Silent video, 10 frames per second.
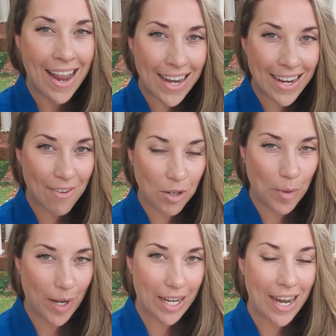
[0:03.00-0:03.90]
Hey
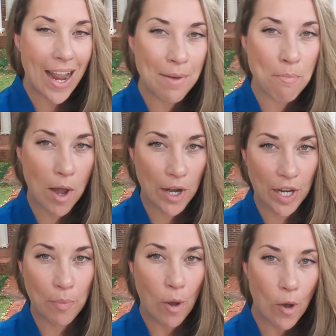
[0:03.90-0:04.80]
everybody, I'm
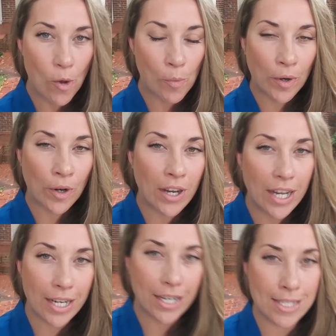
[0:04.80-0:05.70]
Bonnie Palmer.
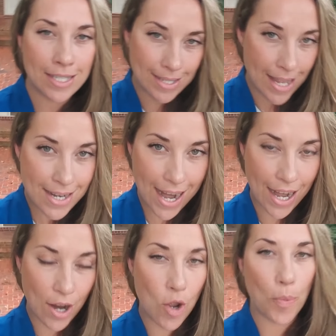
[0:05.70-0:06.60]
It is
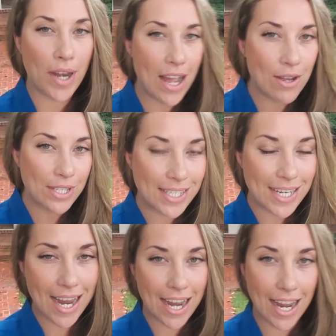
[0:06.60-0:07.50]
Sunday, open house
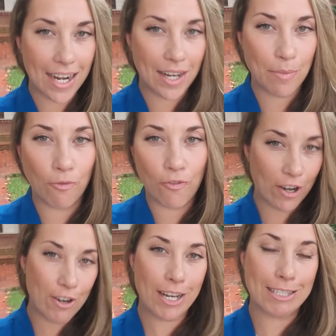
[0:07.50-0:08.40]
day, and I'm
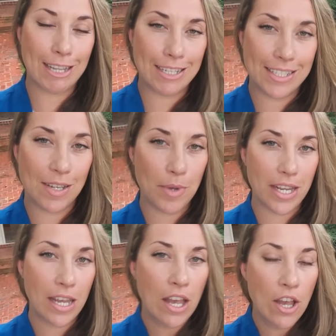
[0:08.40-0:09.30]
very excited to
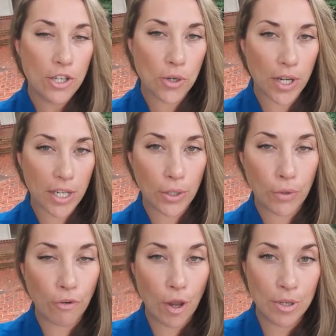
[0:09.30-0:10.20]
be joining
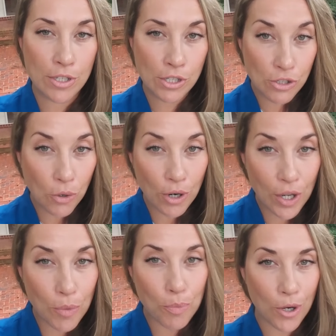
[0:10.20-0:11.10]
you from
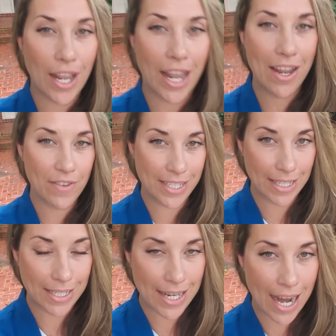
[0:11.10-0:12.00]
historic Brookhaven
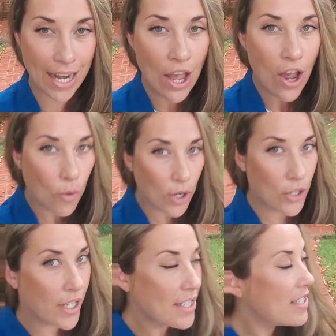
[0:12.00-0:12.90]
today, where
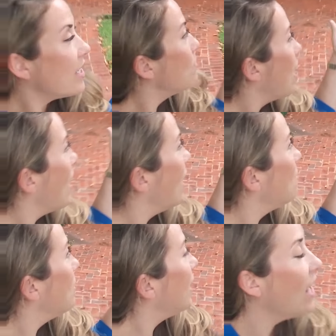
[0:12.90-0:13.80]
you can see
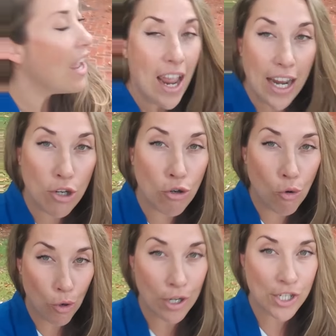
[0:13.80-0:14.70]
behind me a
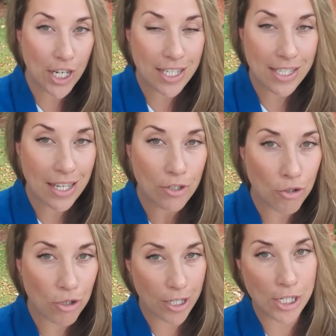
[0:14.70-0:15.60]
gorgeous
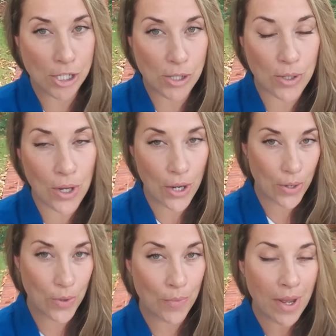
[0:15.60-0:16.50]
traditional
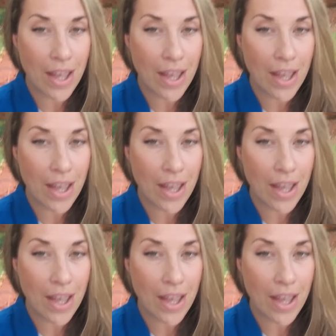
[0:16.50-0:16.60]
home